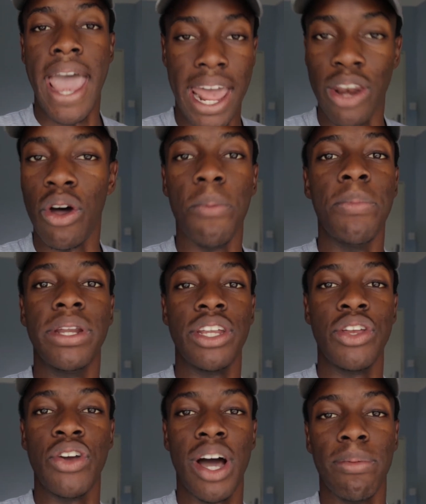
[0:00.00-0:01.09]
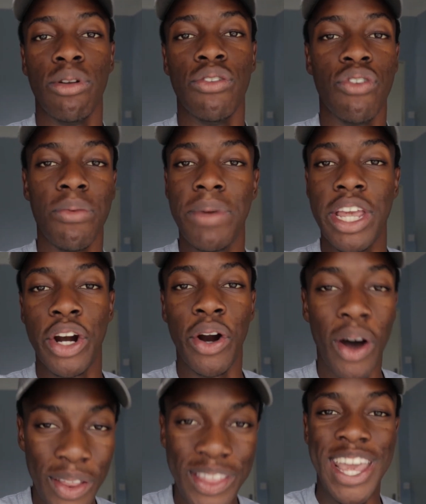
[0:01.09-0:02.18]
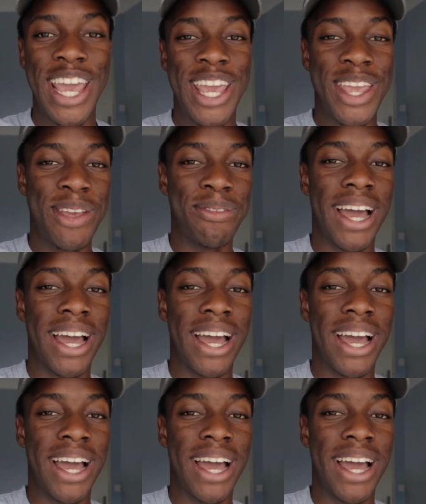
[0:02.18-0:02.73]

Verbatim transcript: and not miss a new upload from me here on the N-Cube,